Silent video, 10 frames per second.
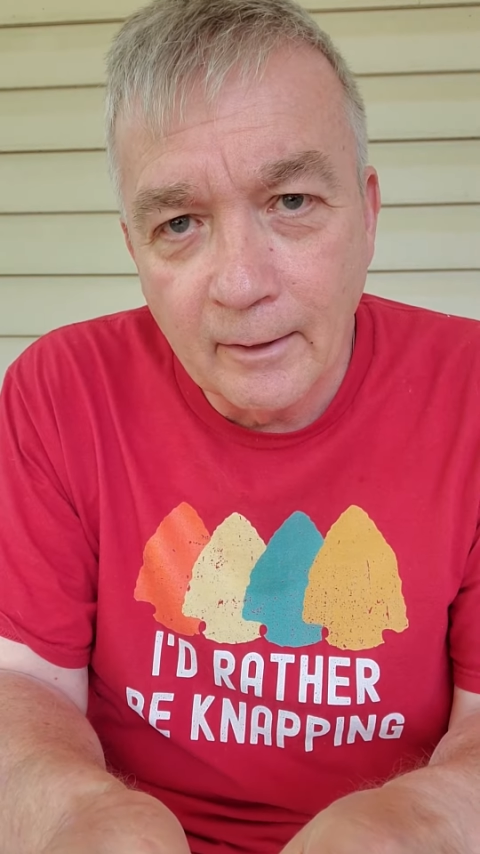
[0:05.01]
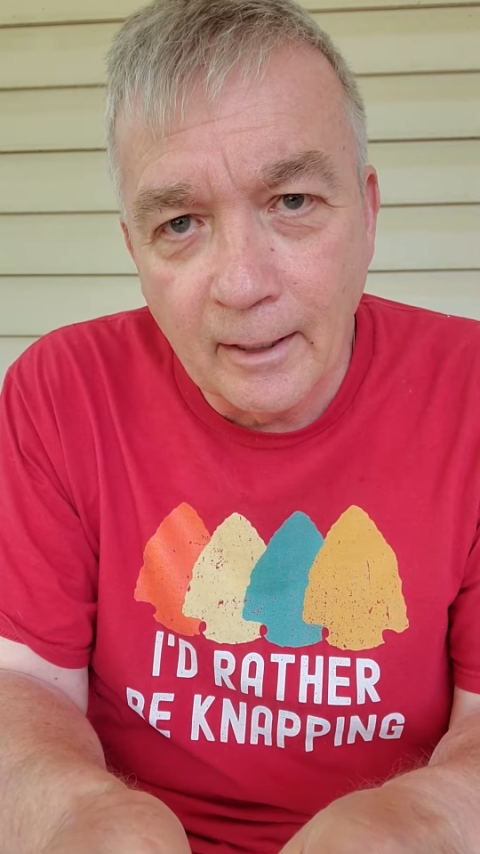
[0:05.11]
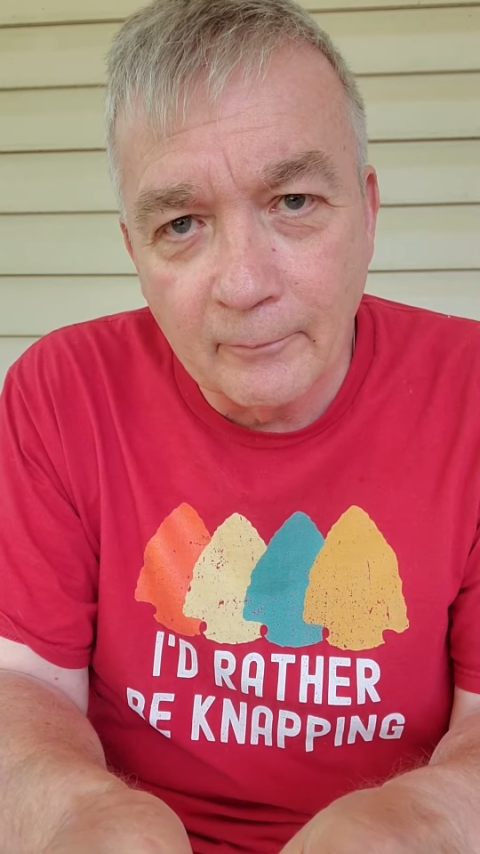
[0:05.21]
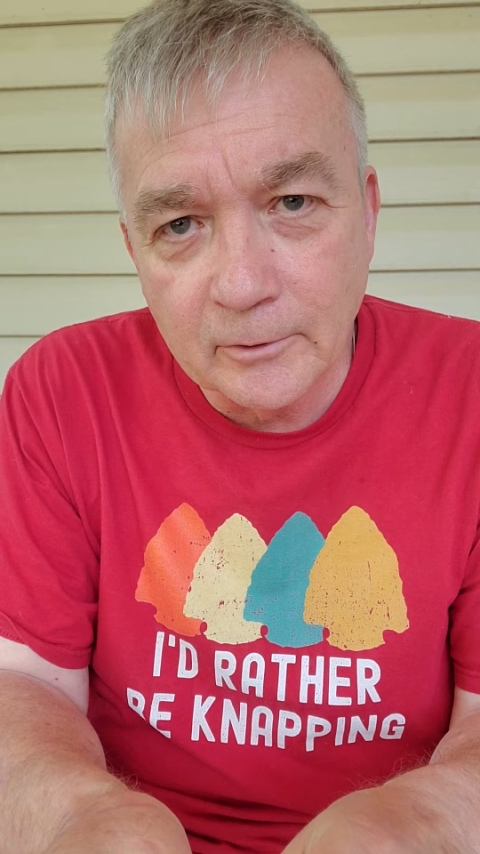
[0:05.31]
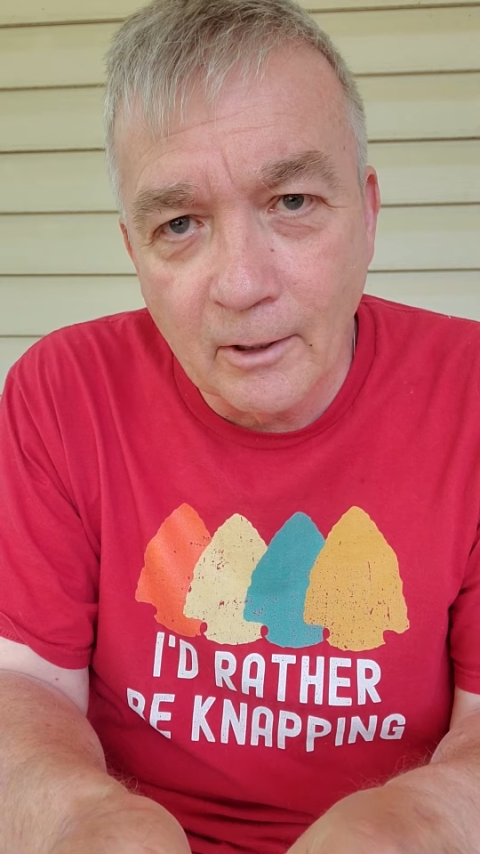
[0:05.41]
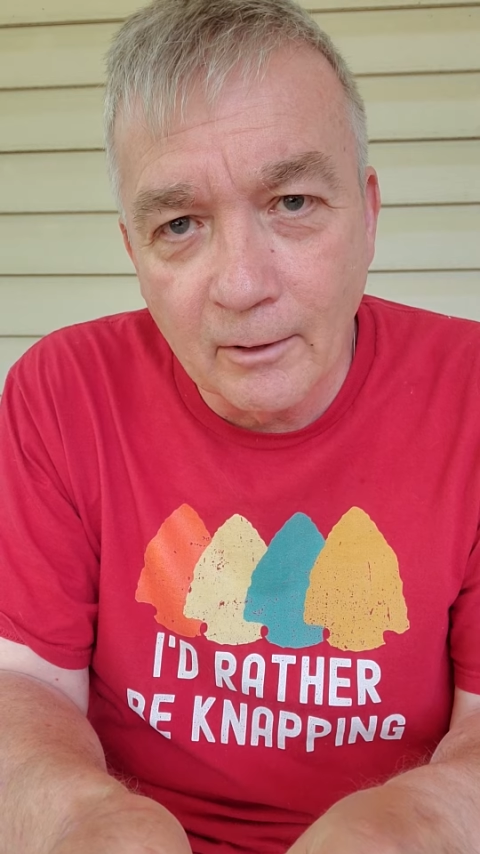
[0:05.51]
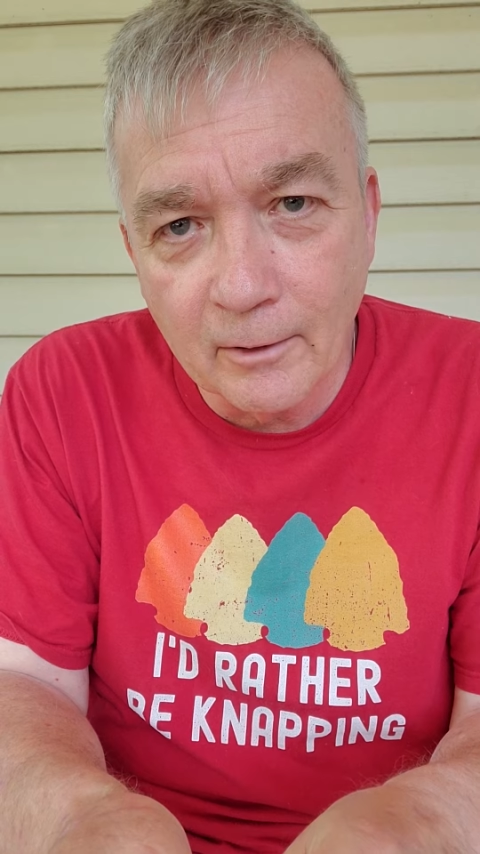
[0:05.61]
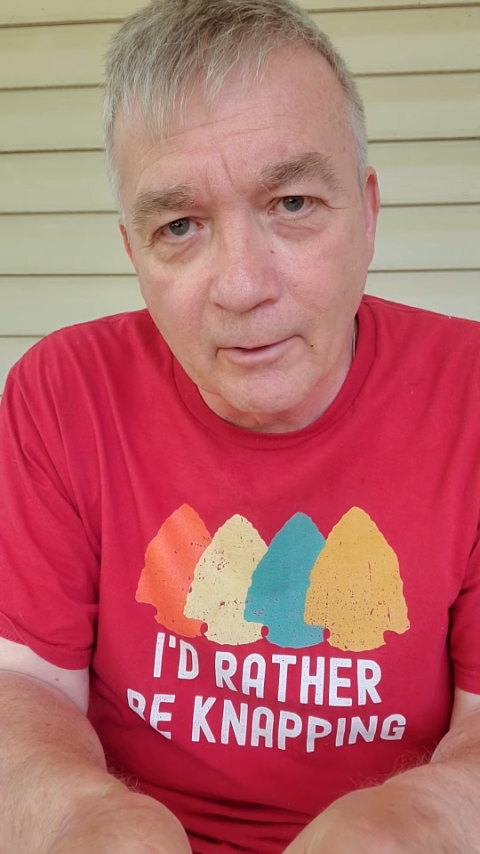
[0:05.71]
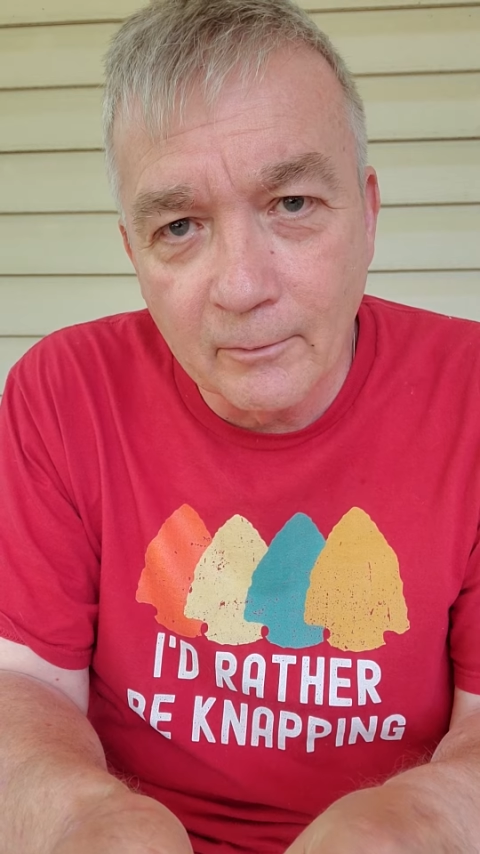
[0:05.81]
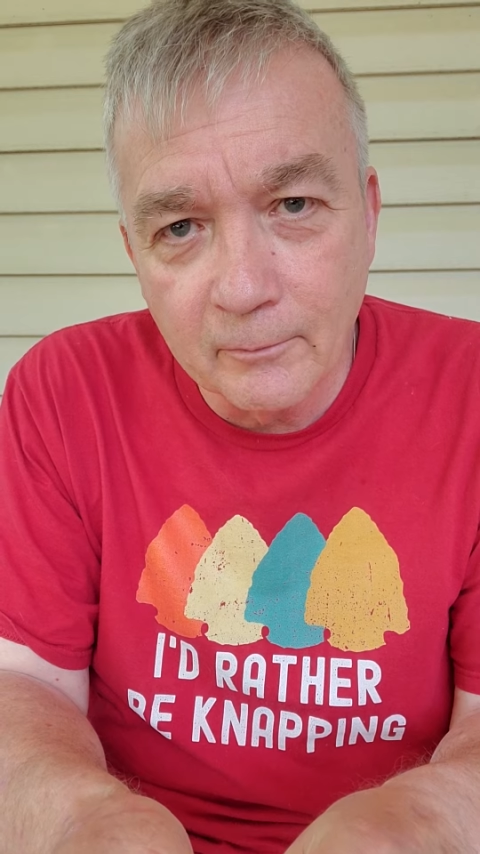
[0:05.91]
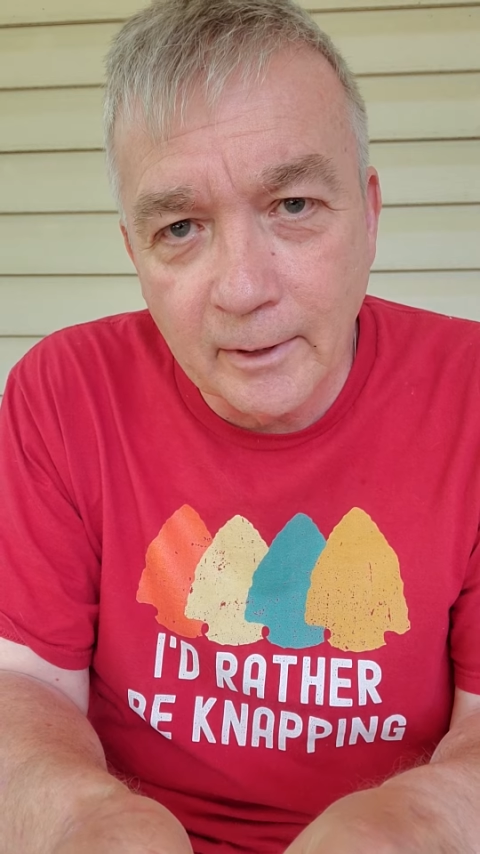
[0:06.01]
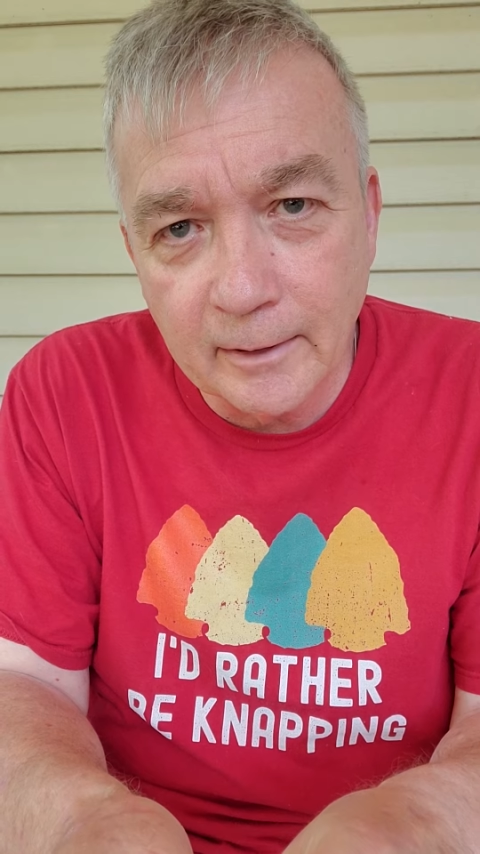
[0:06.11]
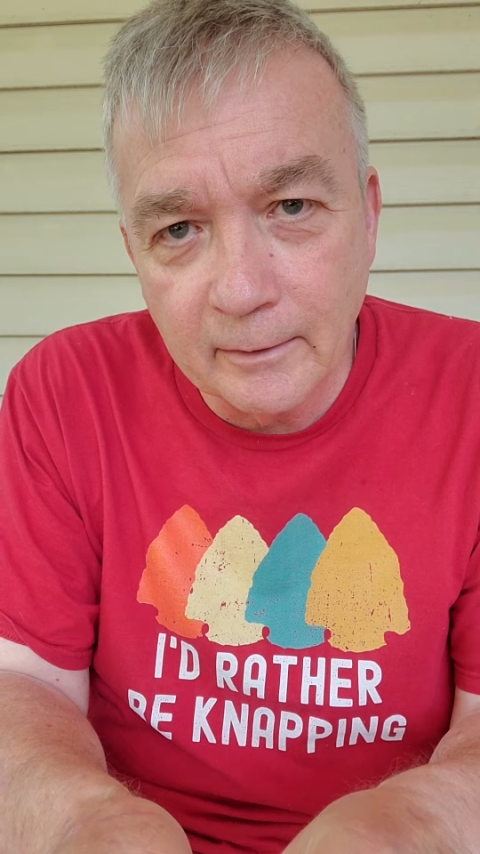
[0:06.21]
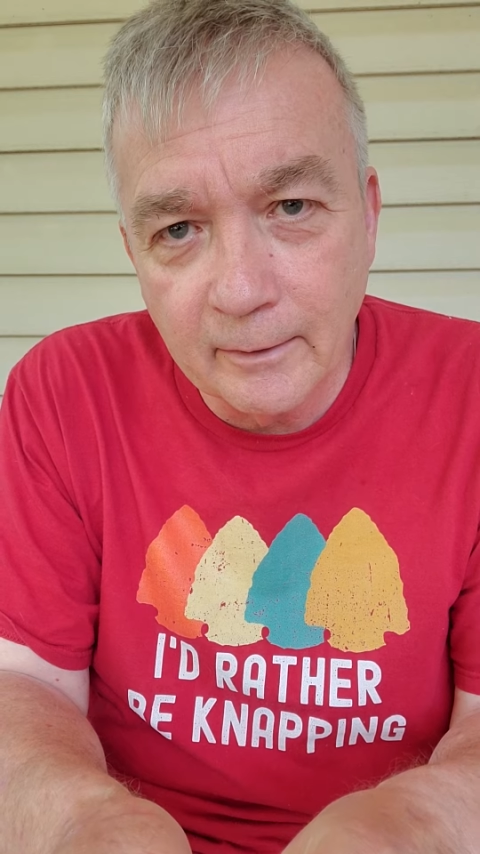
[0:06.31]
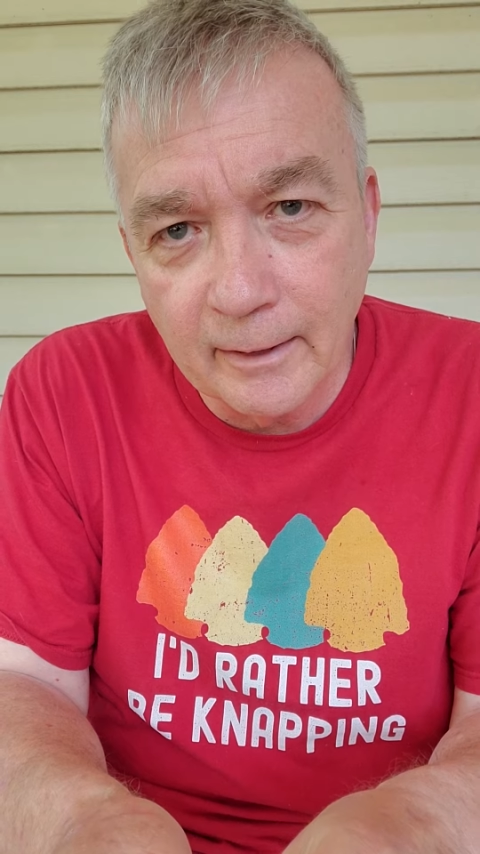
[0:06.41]
I was all alone. I
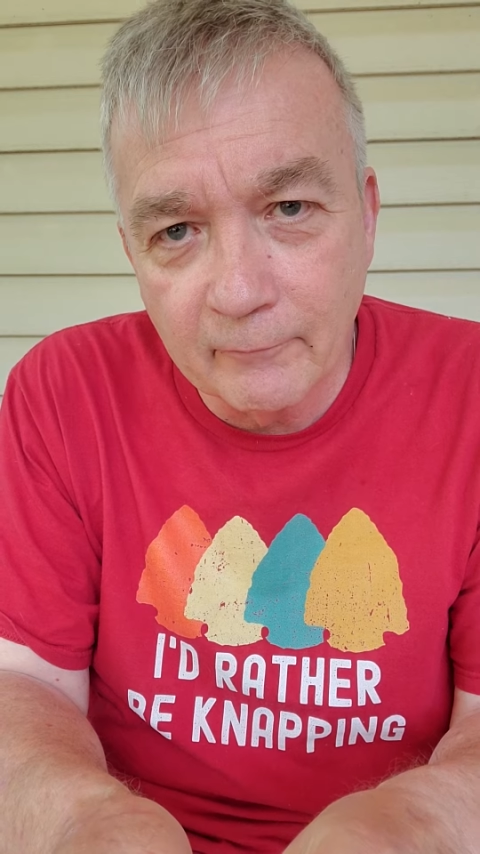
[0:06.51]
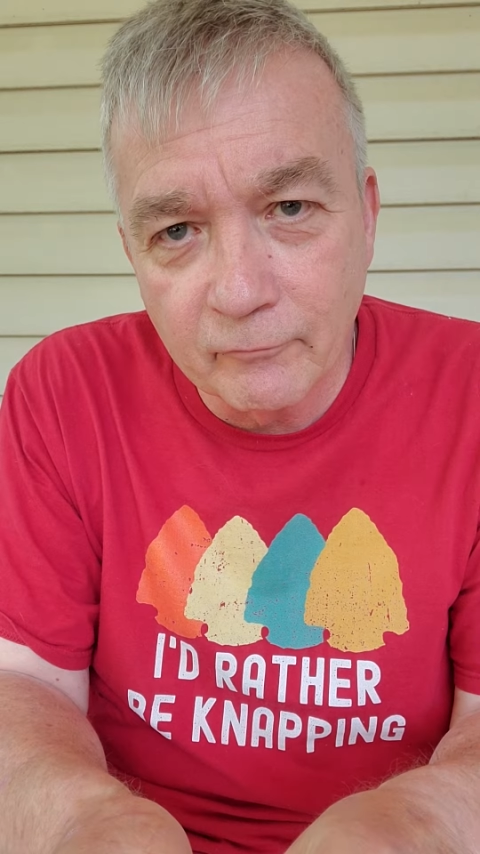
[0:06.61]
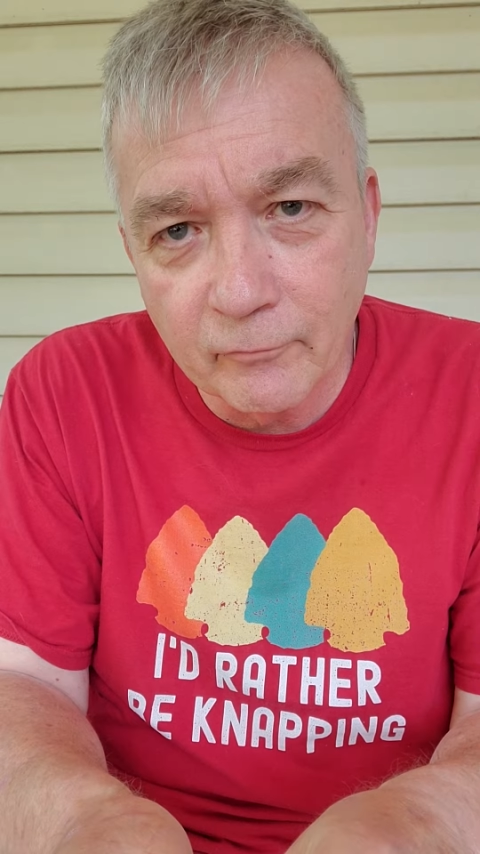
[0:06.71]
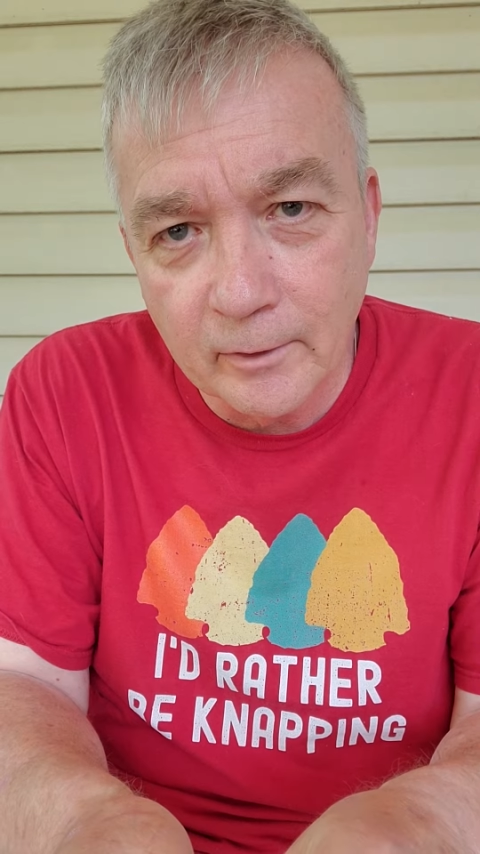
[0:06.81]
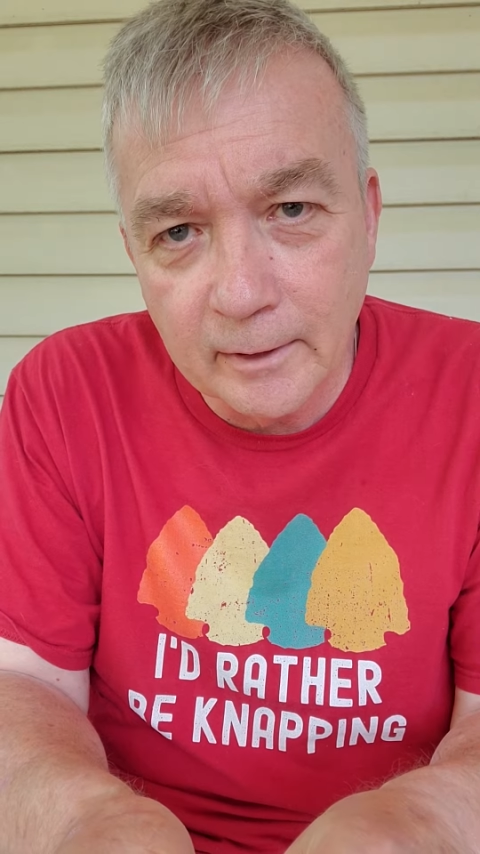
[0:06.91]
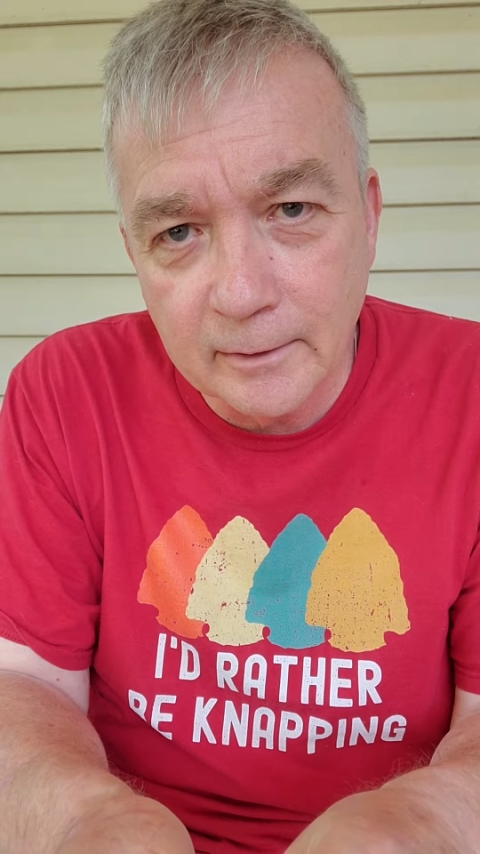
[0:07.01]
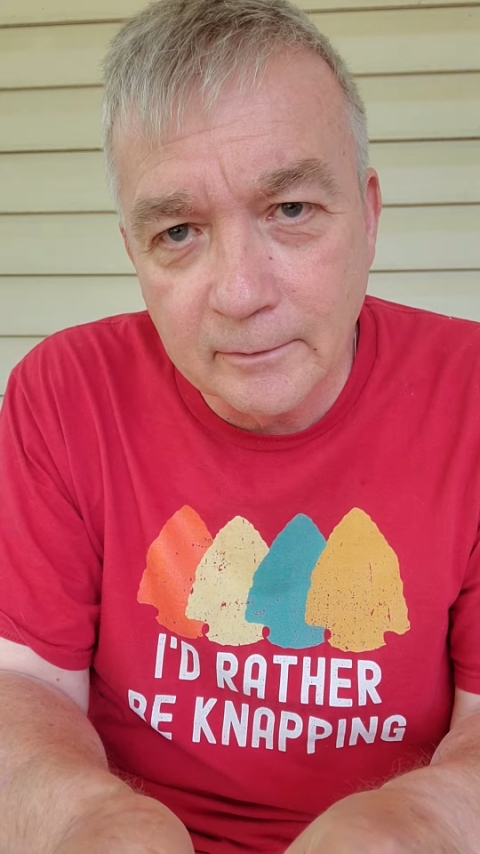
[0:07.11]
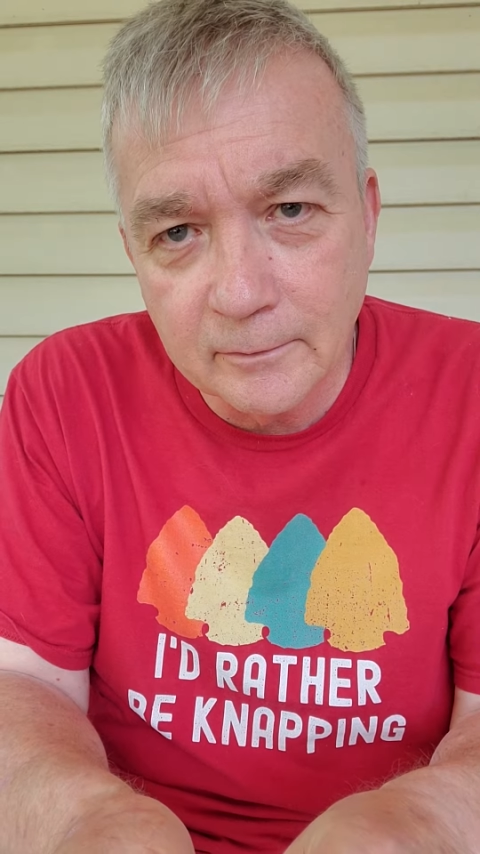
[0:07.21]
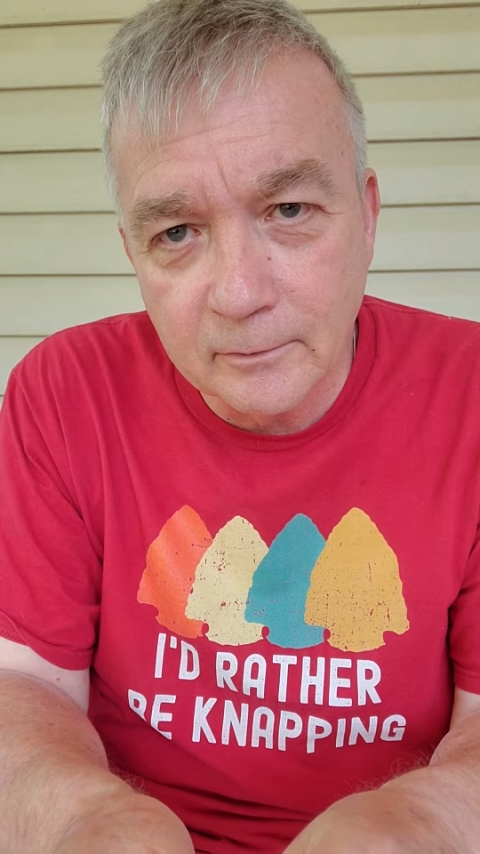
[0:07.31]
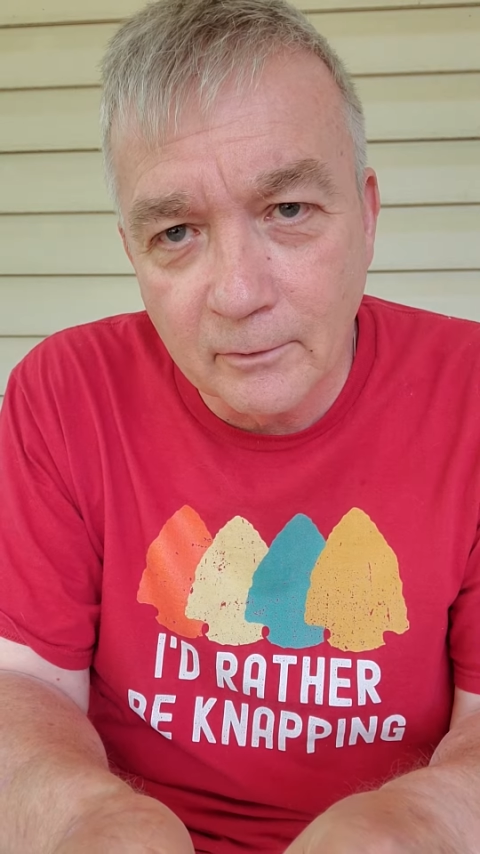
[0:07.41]
didn't have friends